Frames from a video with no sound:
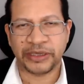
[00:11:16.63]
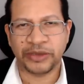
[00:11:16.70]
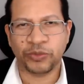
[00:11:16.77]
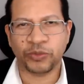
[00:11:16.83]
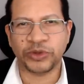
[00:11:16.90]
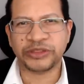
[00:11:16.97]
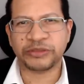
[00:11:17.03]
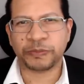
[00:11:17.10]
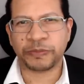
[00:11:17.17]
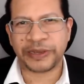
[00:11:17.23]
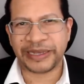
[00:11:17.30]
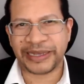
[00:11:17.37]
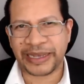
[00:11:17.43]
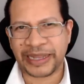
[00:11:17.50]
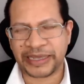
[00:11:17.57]
with
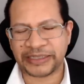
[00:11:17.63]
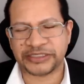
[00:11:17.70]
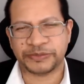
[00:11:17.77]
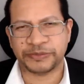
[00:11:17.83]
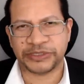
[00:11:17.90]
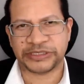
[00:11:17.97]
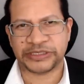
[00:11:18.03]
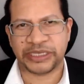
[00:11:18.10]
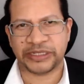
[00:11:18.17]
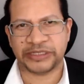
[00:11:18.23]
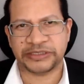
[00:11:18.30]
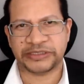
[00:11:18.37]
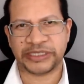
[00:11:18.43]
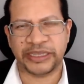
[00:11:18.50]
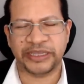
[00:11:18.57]
plasma
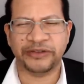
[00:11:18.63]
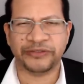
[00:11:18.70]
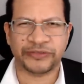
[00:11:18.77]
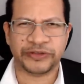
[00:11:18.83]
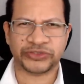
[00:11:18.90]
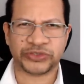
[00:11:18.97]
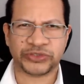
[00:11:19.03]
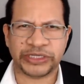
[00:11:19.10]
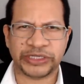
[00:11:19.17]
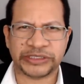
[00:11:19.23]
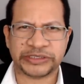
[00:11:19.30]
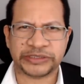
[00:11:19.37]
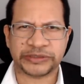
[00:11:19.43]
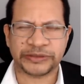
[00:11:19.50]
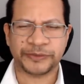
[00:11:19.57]
cells
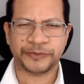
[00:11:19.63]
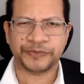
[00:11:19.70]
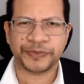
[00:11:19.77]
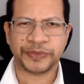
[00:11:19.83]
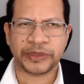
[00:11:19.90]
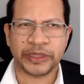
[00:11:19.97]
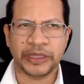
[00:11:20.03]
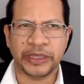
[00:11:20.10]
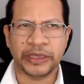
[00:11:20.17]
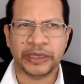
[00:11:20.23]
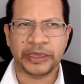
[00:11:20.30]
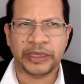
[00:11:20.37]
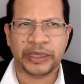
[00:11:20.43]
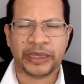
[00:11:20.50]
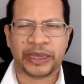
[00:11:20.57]
infiltrates.
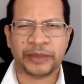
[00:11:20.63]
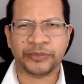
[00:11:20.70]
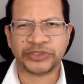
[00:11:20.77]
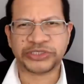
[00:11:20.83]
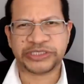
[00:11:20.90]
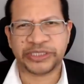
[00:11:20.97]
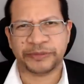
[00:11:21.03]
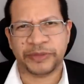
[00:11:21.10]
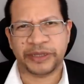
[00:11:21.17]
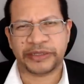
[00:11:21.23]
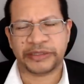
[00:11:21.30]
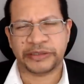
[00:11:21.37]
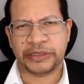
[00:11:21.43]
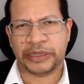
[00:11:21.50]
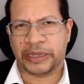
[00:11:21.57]
I must
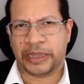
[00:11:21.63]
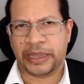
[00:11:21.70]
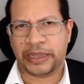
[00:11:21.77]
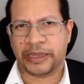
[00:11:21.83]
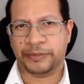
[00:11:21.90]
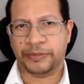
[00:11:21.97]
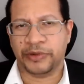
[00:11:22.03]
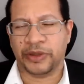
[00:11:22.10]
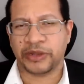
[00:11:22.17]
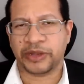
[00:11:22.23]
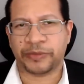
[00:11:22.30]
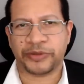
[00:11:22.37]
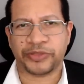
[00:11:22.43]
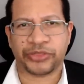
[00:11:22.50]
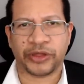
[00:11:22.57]
admit, I'm not a
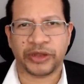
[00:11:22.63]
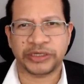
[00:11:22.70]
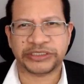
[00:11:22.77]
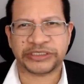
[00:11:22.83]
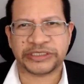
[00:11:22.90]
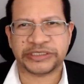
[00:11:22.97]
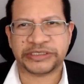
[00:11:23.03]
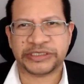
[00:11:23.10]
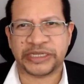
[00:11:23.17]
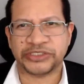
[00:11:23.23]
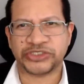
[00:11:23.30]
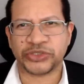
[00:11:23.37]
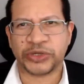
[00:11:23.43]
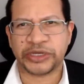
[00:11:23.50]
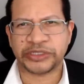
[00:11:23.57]
pathologist, and
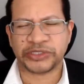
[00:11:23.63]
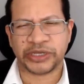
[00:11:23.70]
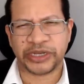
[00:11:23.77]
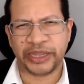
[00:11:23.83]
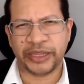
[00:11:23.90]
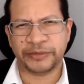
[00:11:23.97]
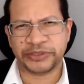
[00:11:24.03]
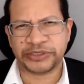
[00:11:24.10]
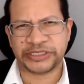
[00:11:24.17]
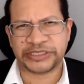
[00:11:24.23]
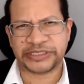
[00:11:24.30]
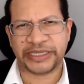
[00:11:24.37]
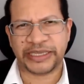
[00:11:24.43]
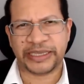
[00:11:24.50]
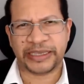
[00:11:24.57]
so I was unable to
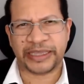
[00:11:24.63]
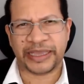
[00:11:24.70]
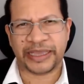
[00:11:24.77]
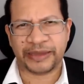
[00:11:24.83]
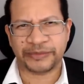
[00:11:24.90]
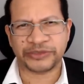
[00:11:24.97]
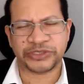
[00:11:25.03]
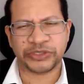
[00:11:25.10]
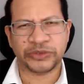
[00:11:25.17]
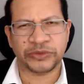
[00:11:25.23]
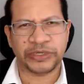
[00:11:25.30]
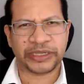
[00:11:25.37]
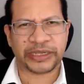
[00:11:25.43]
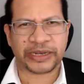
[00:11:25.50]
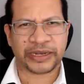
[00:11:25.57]
say
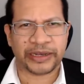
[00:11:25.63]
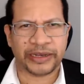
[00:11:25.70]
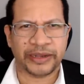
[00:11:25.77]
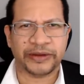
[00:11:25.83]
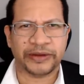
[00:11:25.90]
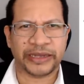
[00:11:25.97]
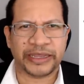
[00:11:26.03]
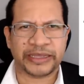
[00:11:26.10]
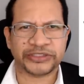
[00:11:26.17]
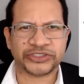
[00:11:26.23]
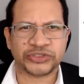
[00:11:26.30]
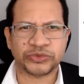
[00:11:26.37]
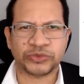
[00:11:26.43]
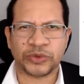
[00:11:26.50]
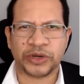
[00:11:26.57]
absolutely clearly as
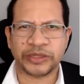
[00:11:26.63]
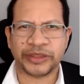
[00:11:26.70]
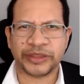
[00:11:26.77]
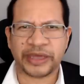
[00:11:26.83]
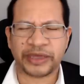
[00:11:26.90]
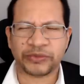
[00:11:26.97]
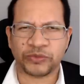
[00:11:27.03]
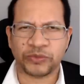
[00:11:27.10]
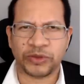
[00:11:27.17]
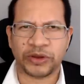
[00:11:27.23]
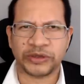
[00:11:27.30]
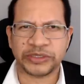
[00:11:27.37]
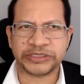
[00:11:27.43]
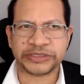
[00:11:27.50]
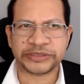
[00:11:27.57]
to what that
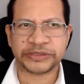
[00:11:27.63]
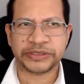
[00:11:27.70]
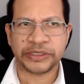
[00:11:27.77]
was.